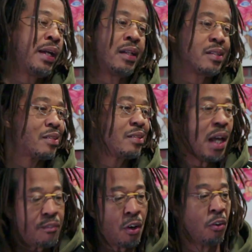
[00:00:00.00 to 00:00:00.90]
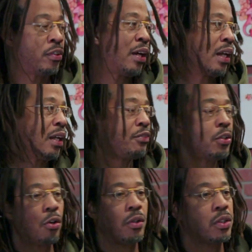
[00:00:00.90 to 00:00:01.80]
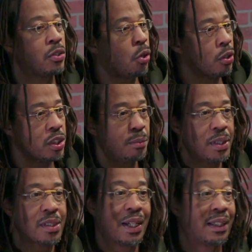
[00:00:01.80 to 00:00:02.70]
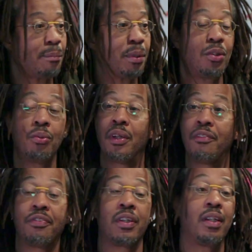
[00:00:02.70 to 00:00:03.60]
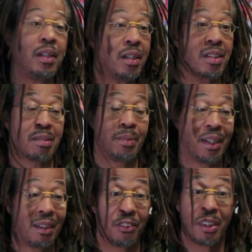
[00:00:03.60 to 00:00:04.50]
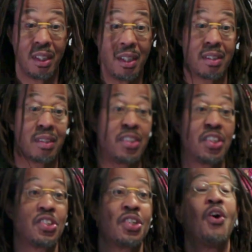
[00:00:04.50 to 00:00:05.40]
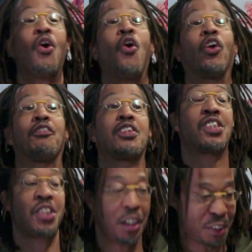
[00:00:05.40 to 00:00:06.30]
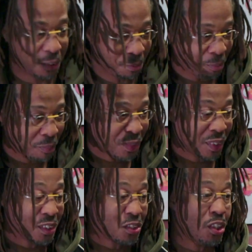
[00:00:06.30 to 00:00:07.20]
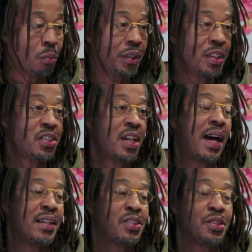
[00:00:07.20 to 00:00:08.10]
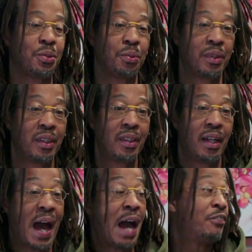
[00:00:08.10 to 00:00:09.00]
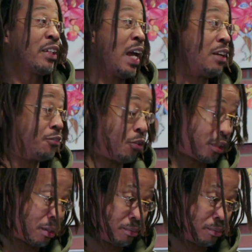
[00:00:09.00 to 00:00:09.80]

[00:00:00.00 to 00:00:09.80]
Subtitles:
and it's never overnight. If you go and talk to them, it's like they've been doing it for years, man, for years. And it's just all of a sudden, someone decides to advocate for them.